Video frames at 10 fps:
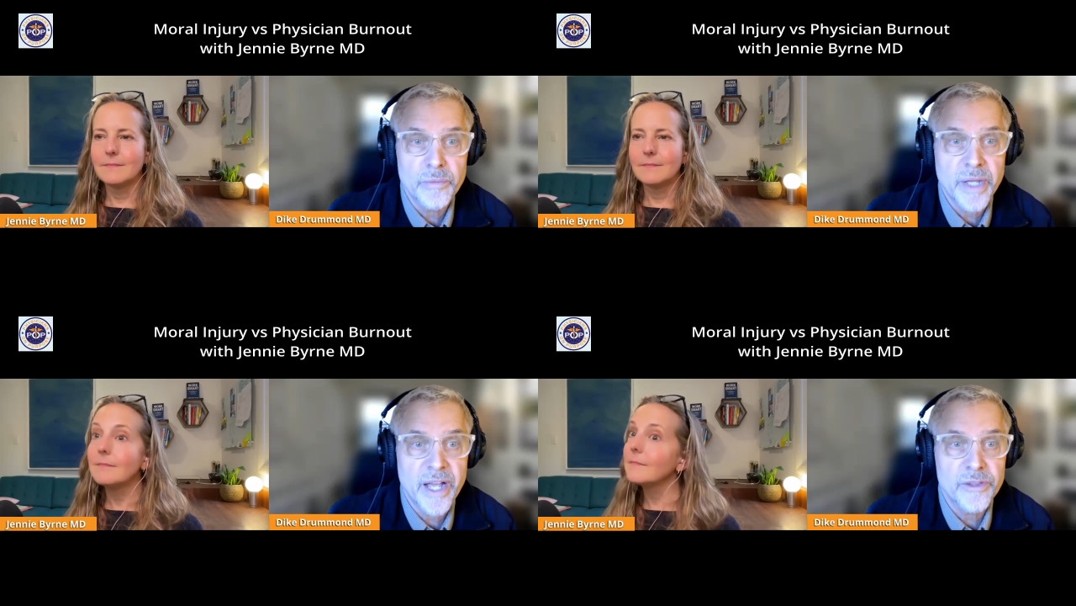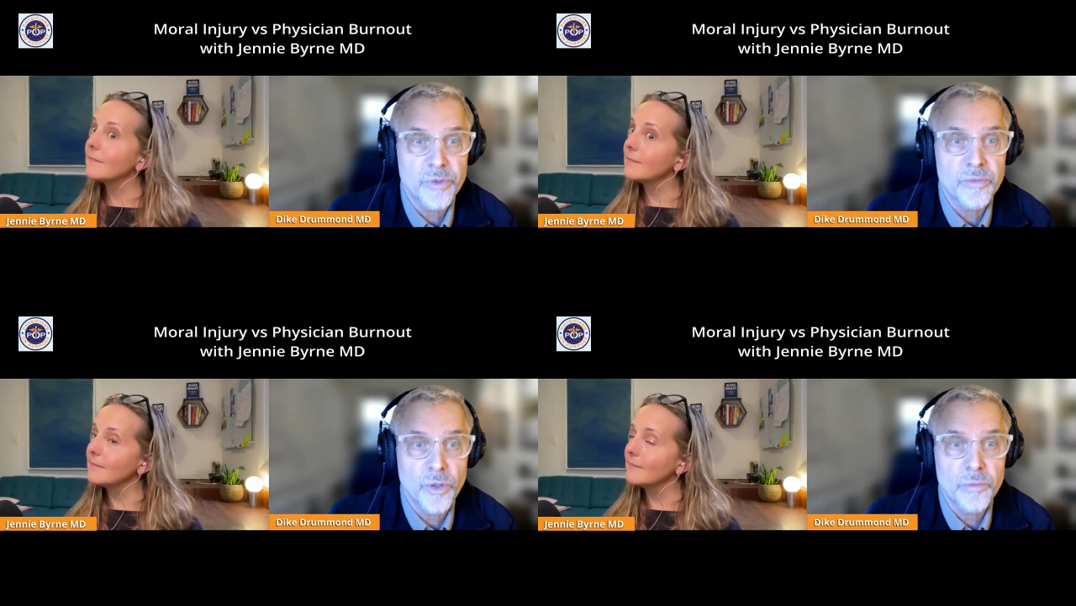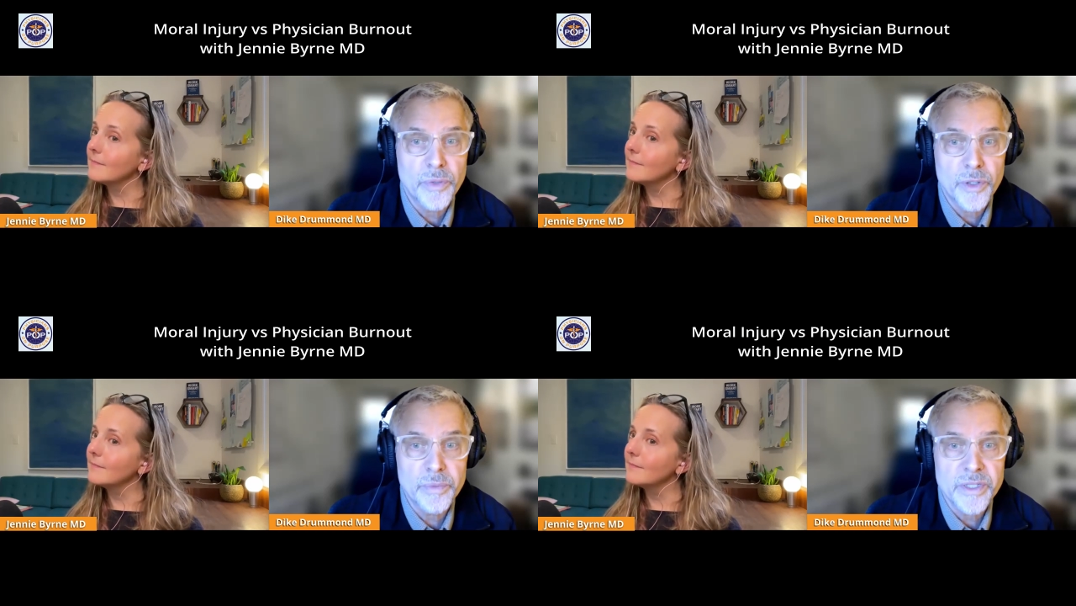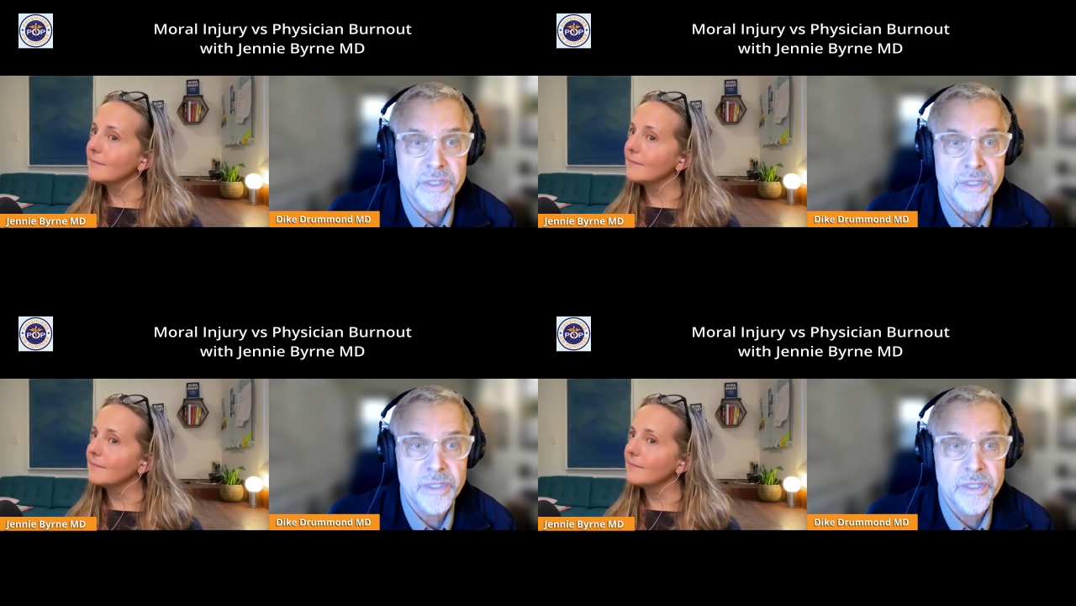Speaker 1: on a path with more
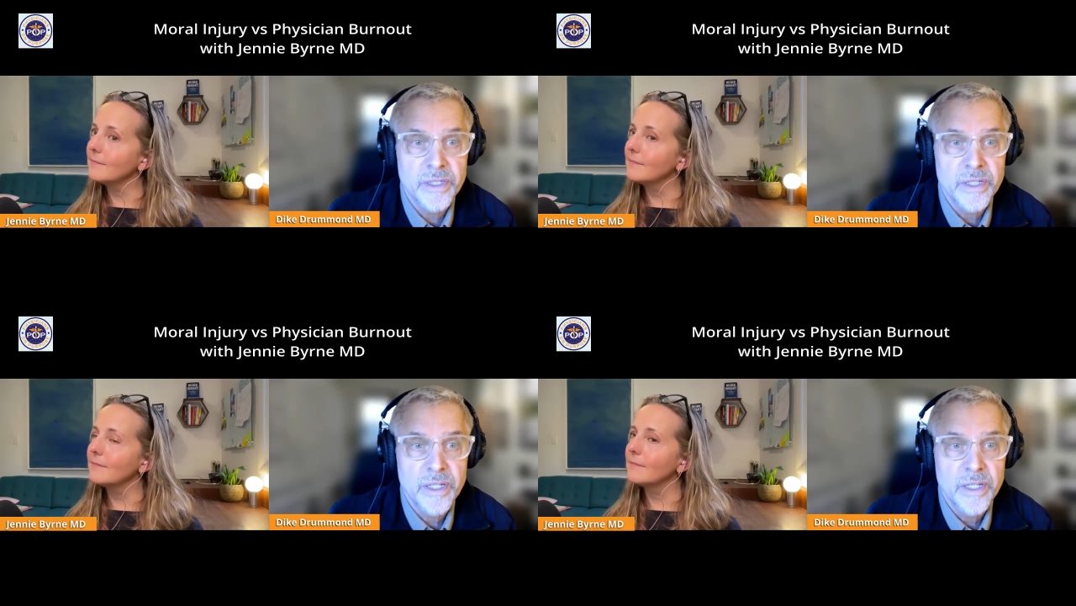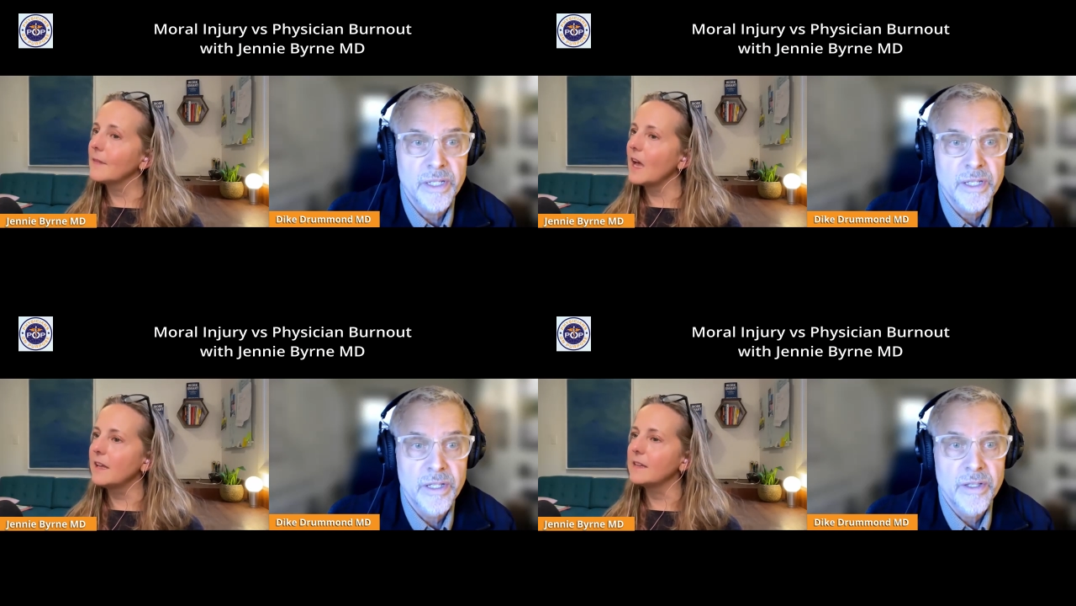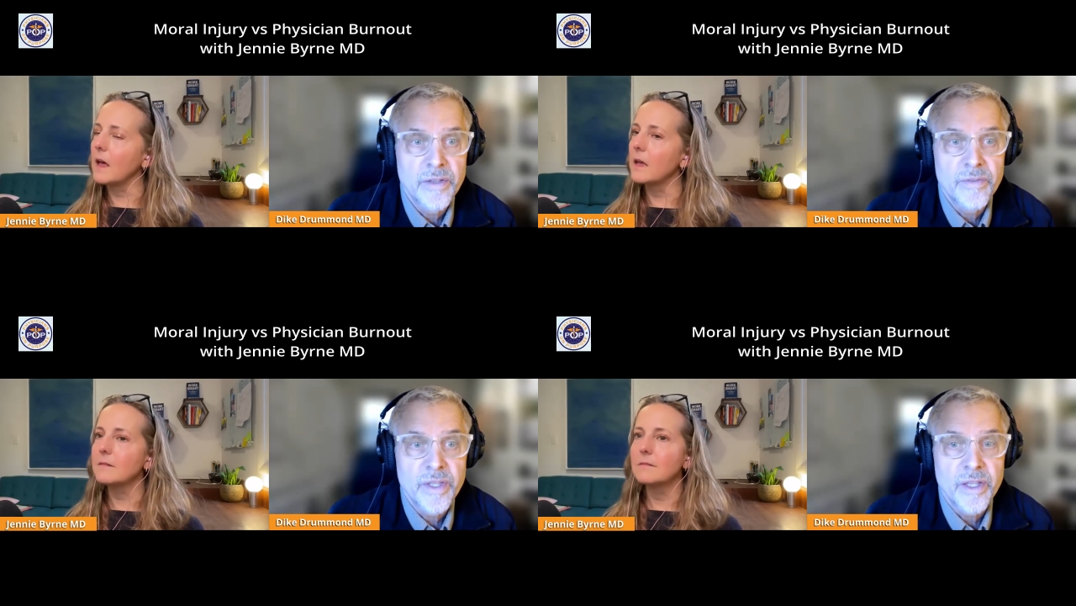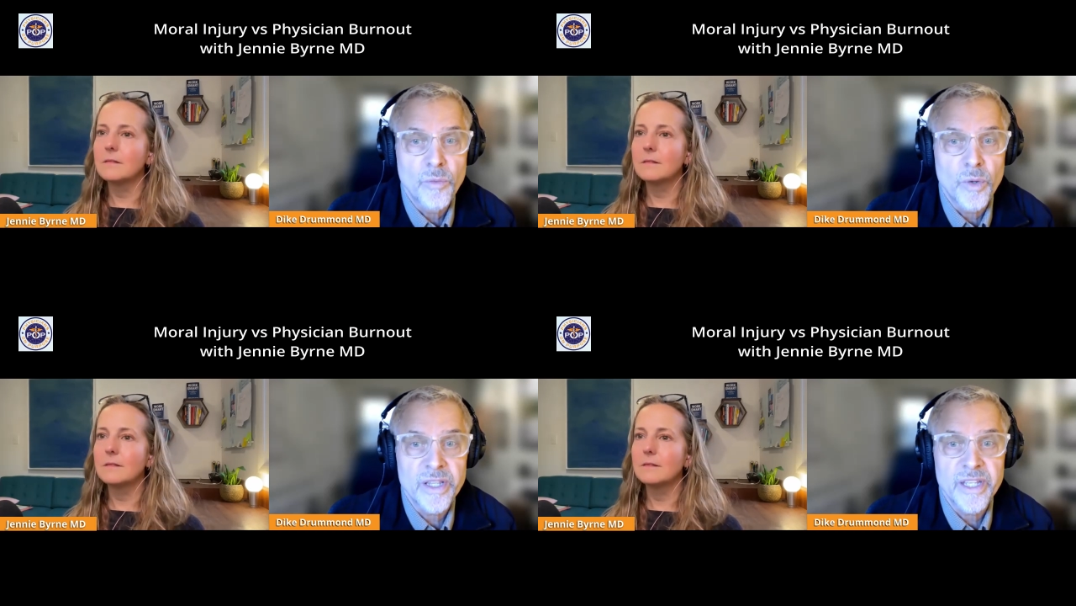purpose. I like that.
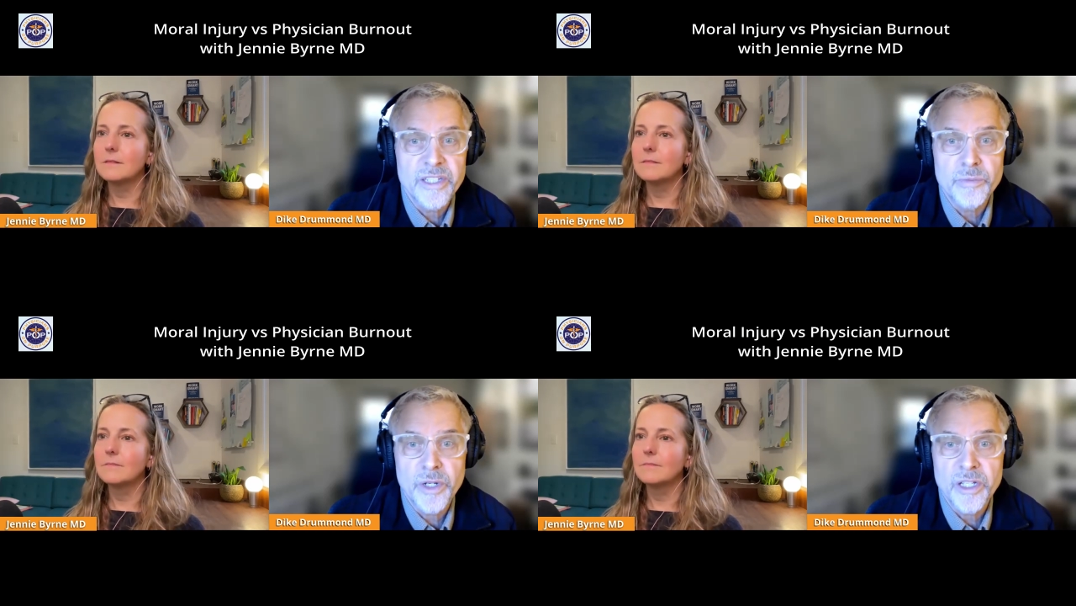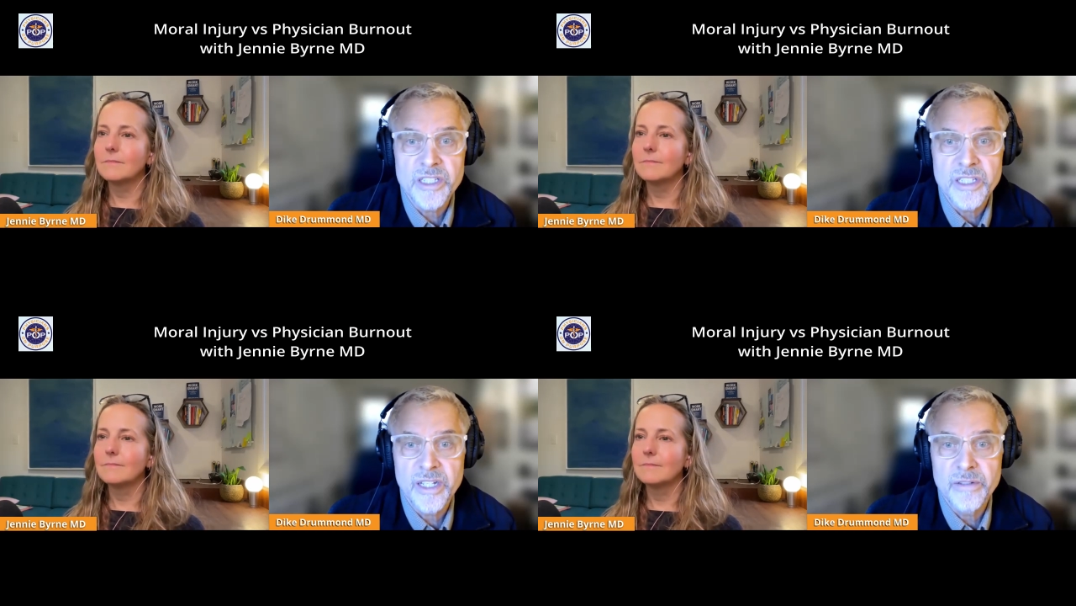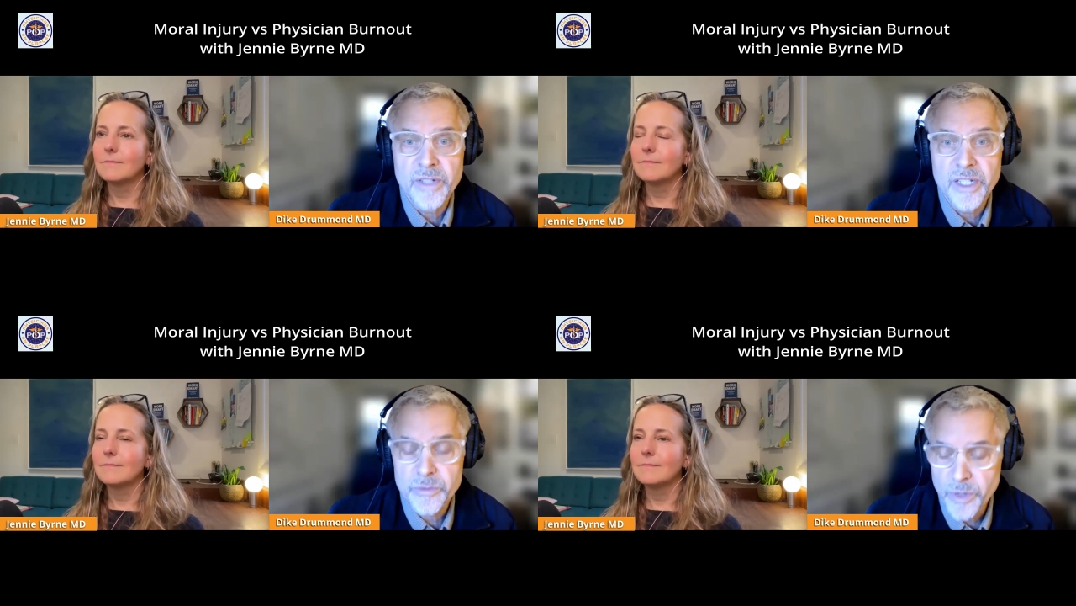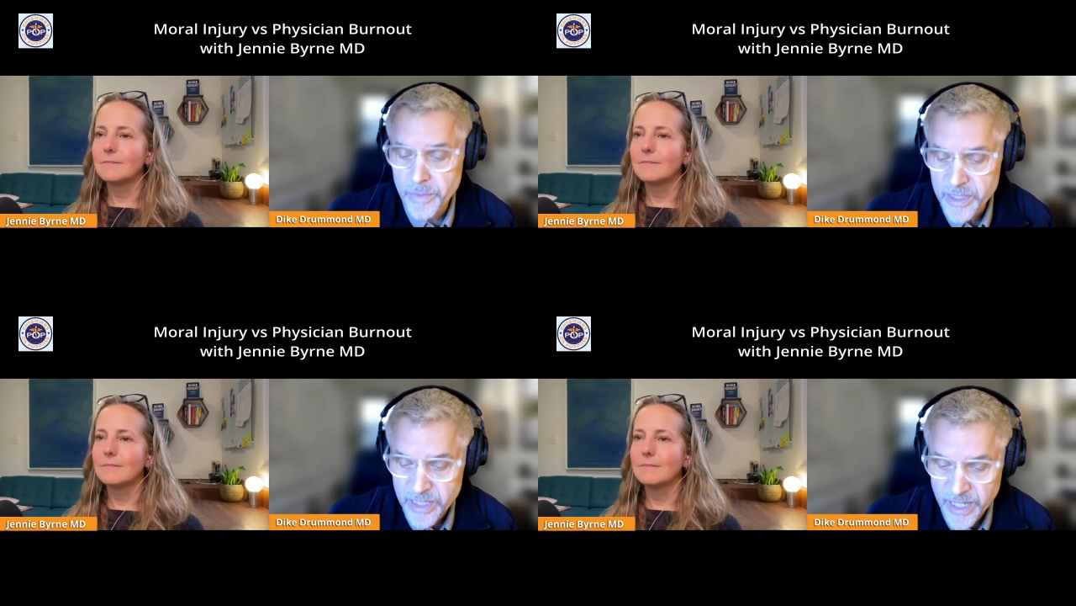One of the experience,
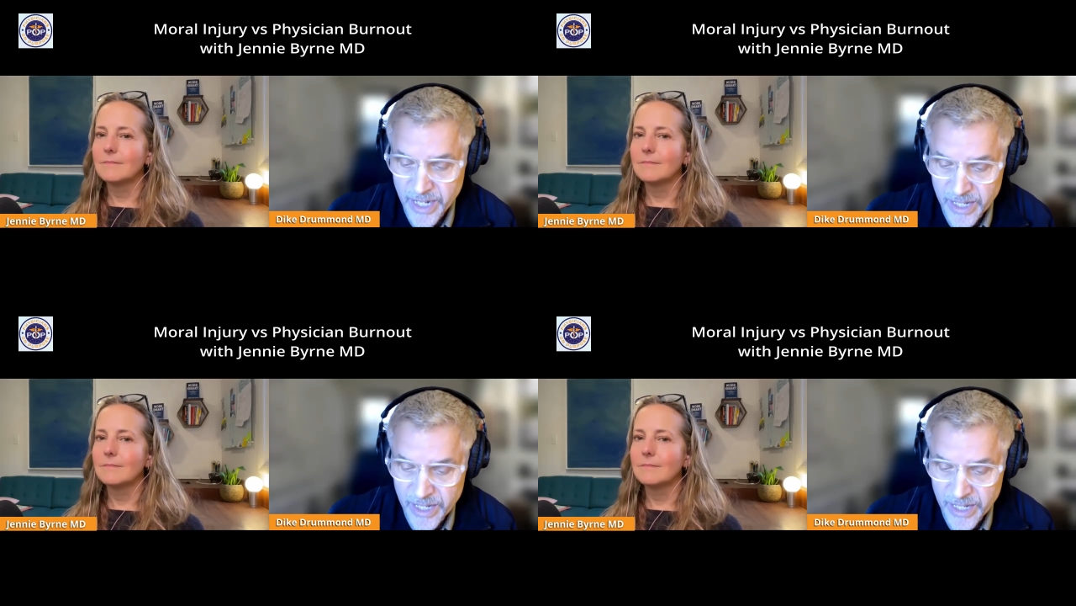experiments that